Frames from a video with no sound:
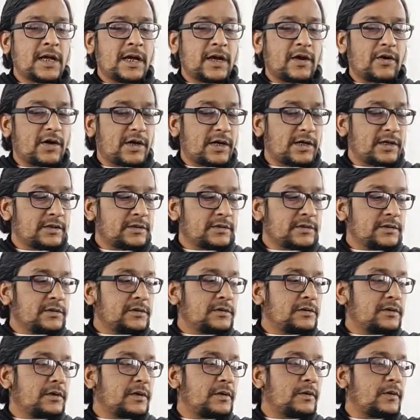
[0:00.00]
Or
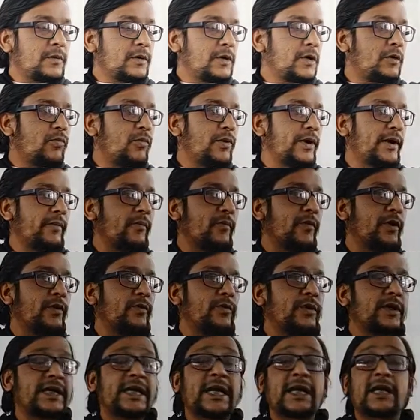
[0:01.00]

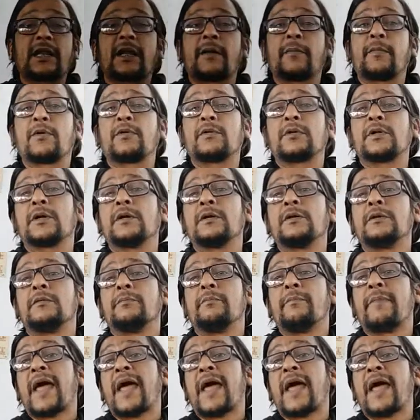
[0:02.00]
when we get about the